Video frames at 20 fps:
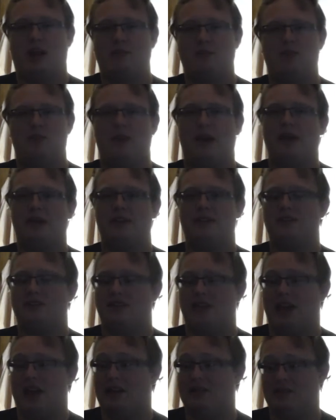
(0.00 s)

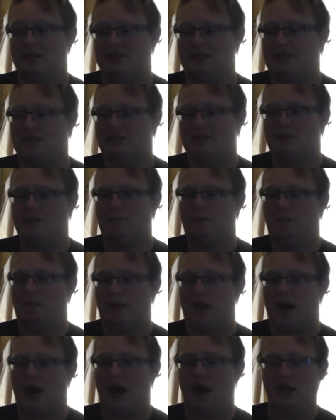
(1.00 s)
time-space, and
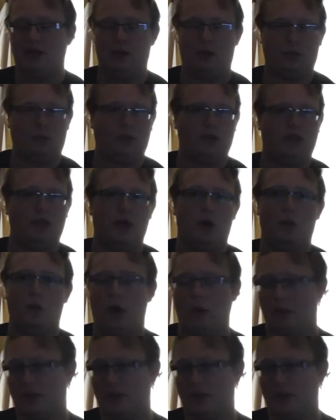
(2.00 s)
I don't really know